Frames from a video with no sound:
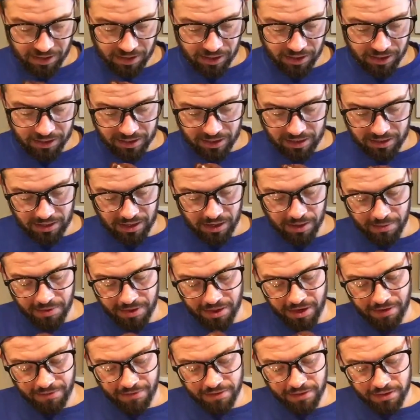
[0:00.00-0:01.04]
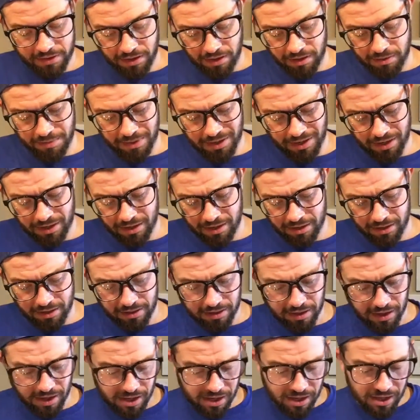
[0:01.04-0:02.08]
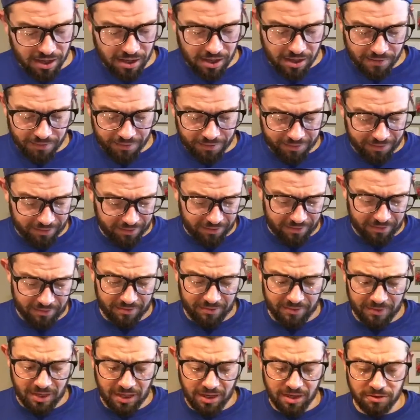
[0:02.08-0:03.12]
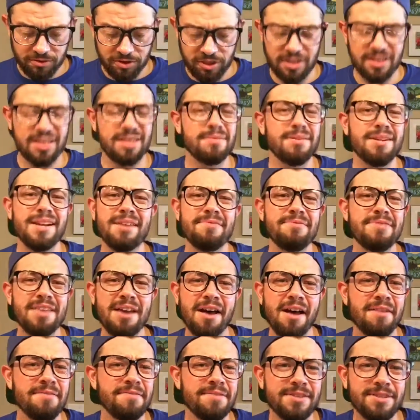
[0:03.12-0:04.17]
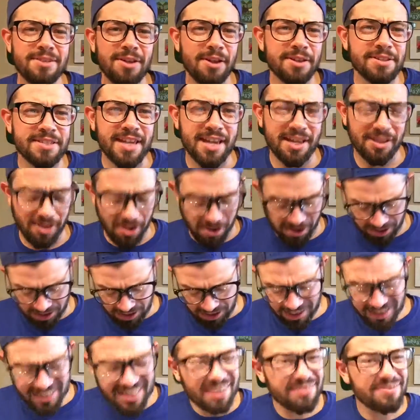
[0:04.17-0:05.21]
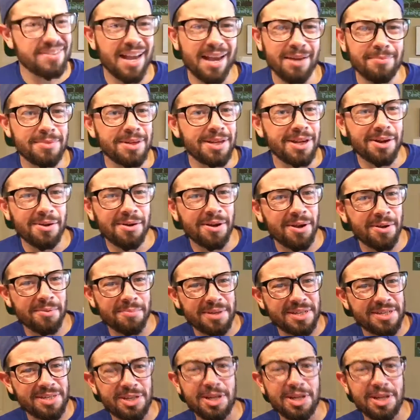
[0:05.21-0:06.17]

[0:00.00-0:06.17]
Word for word: because it doesn't come with a different skirt, because, you know, she's living at the office all day long. She doesn't have time to go home and